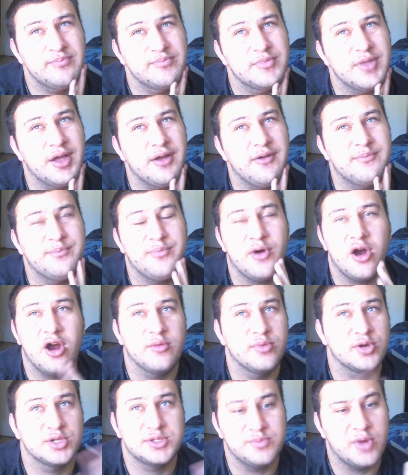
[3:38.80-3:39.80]

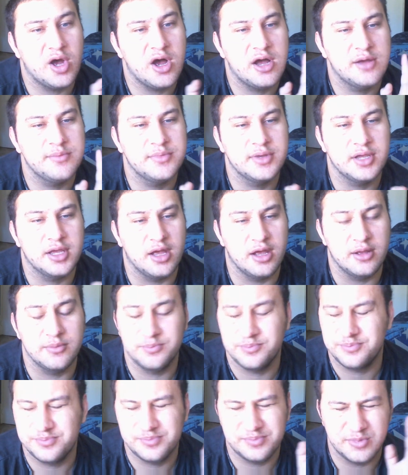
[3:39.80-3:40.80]
Barbara's
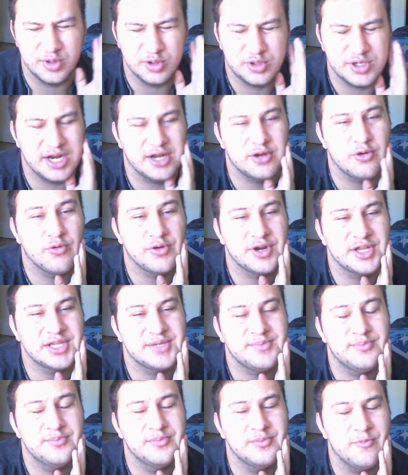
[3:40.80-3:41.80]
mom, Lieutenant
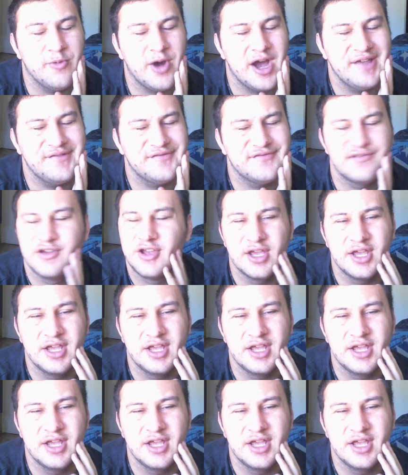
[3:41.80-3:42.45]
Gordon's wife.